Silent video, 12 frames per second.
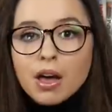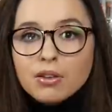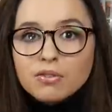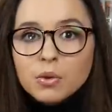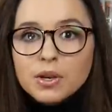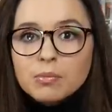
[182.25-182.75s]

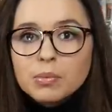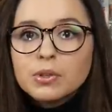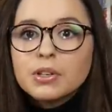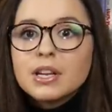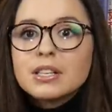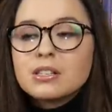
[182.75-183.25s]

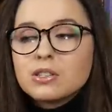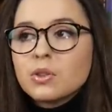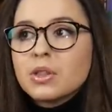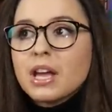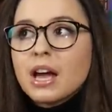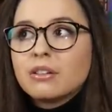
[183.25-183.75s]
unavoidable, and so
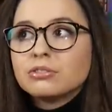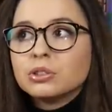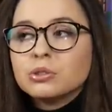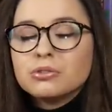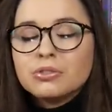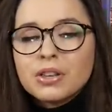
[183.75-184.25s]
they have
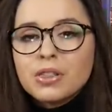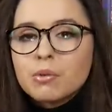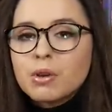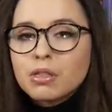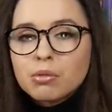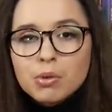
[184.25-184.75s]
to fight their
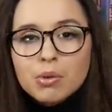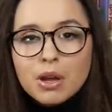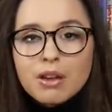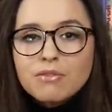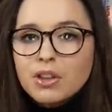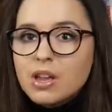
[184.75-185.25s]
way through
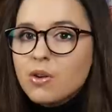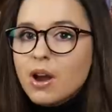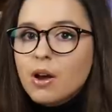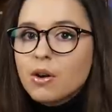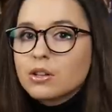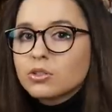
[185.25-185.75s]
it and figure
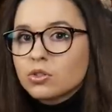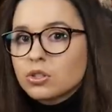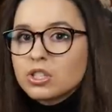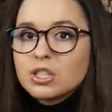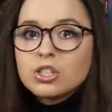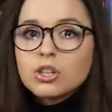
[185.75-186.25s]
out a
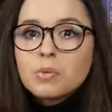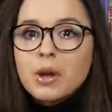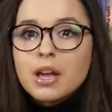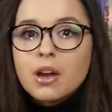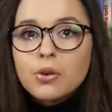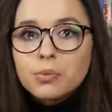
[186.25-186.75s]
strategic
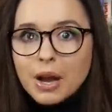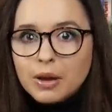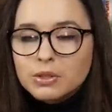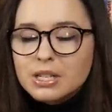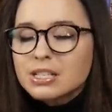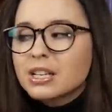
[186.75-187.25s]
way
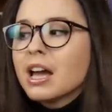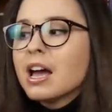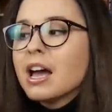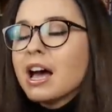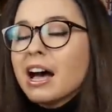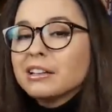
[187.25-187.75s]
around it.
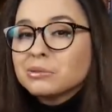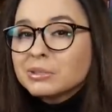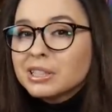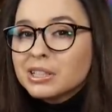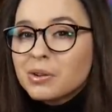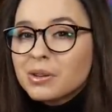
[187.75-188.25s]
I don't
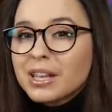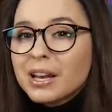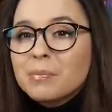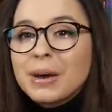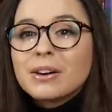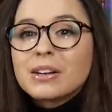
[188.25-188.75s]
really know a lot
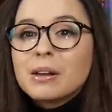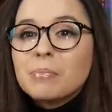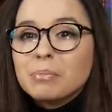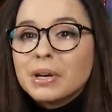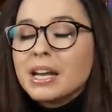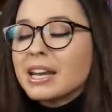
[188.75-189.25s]
about
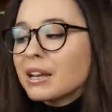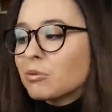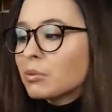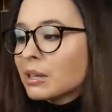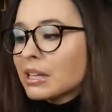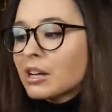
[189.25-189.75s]
it, but it
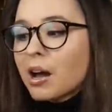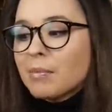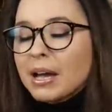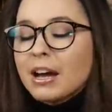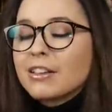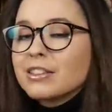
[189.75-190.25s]
really caught
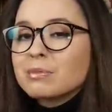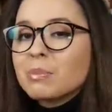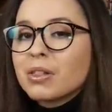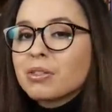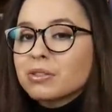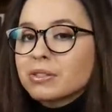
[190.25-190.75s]
my eye this
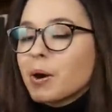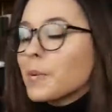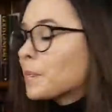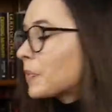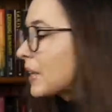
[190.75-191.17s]
month, so